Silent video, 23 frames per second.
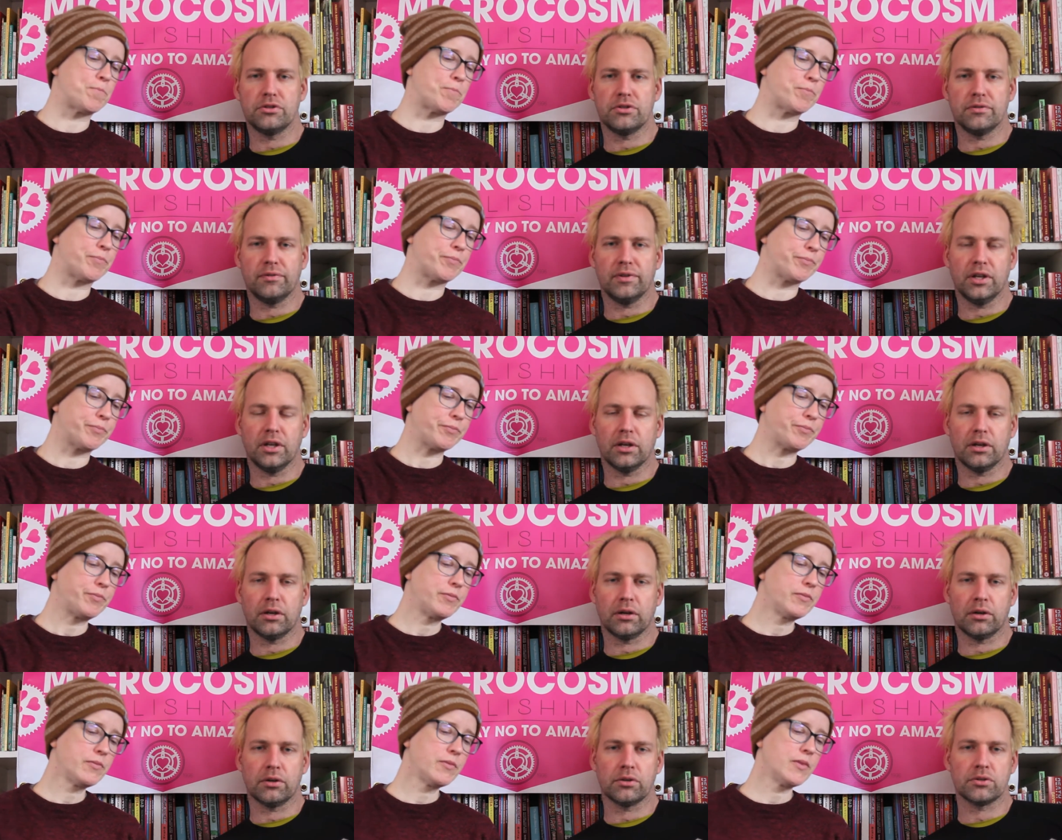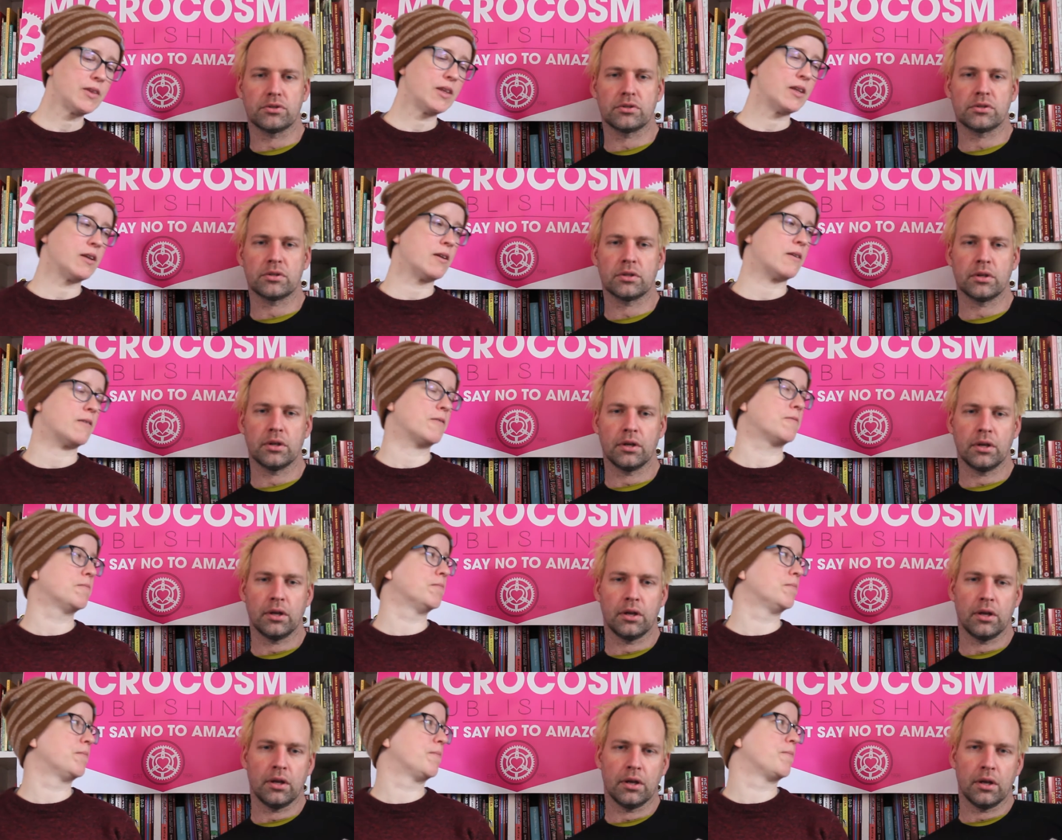Speaker 1: of years
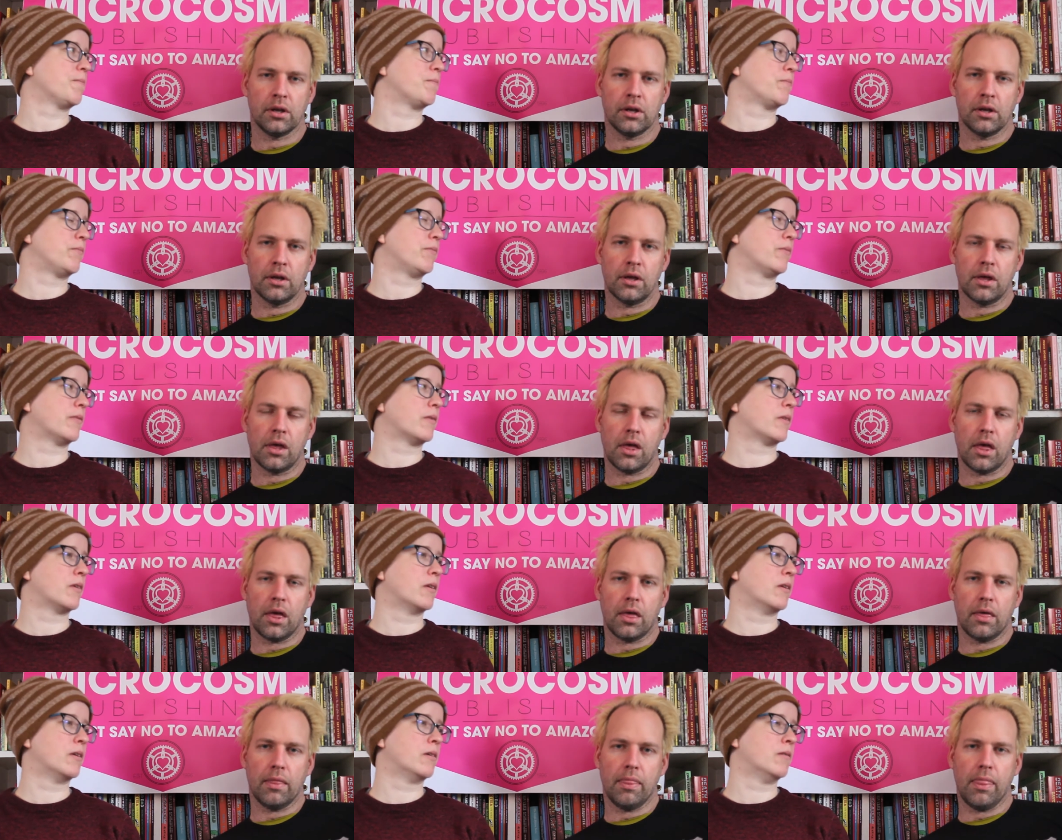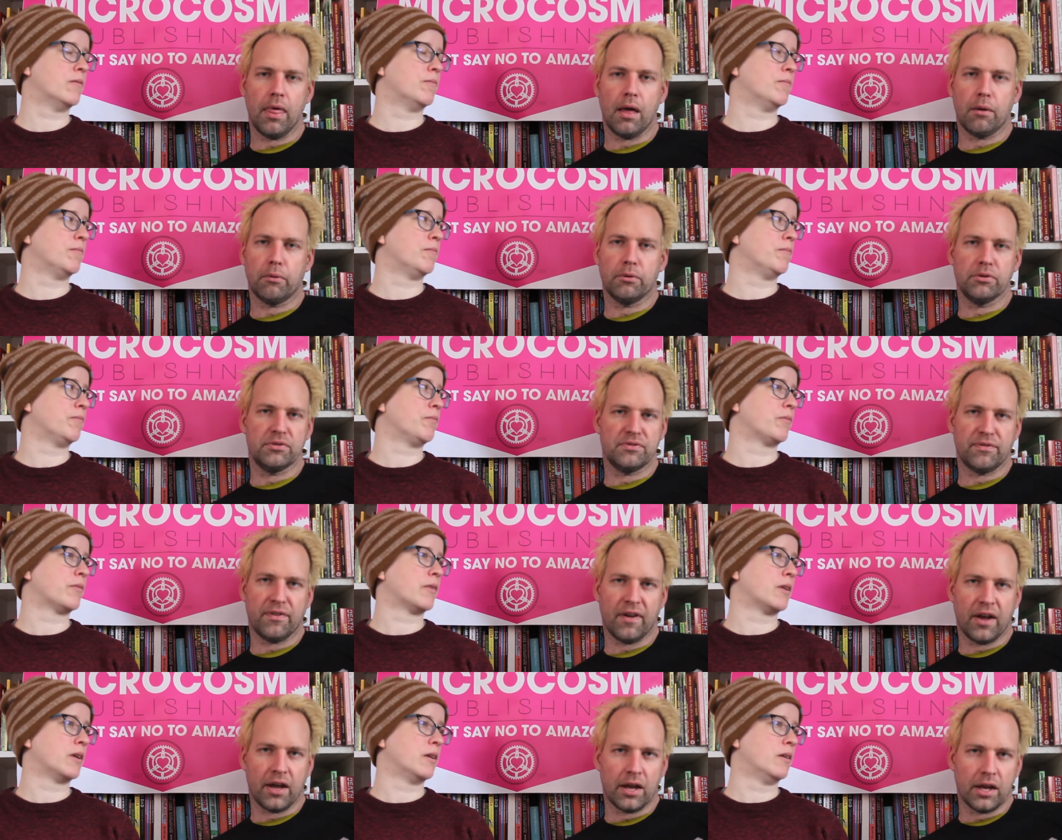that was
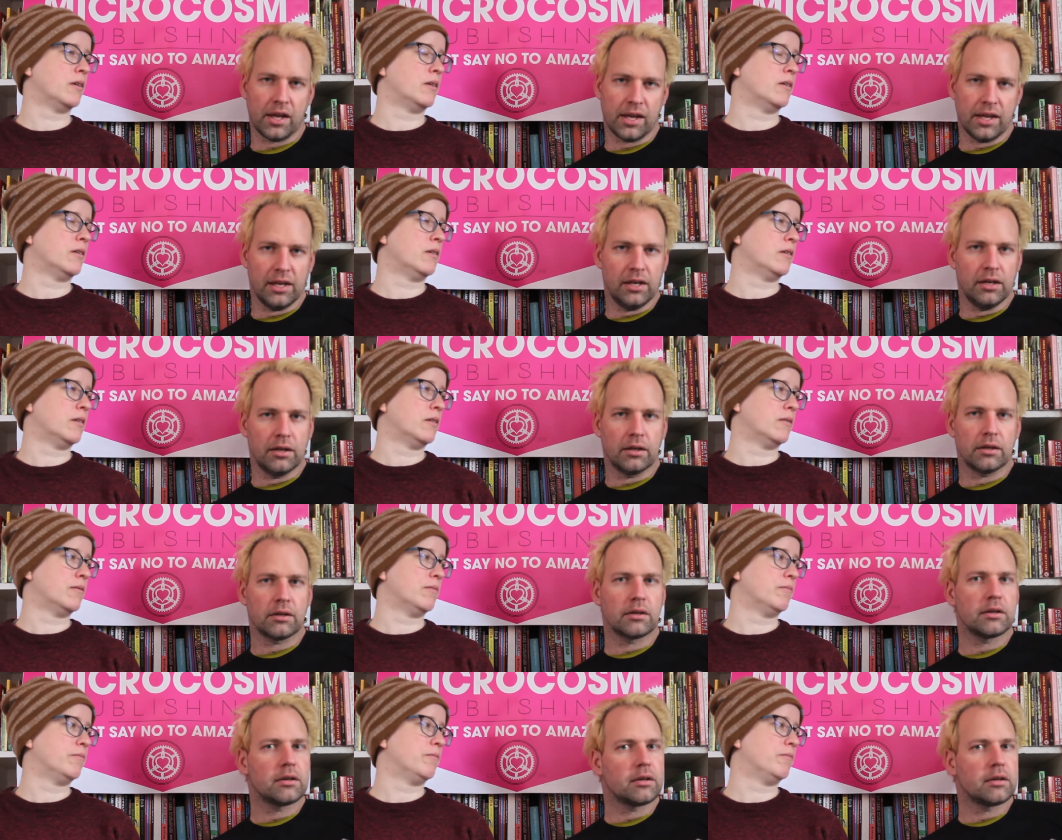fine...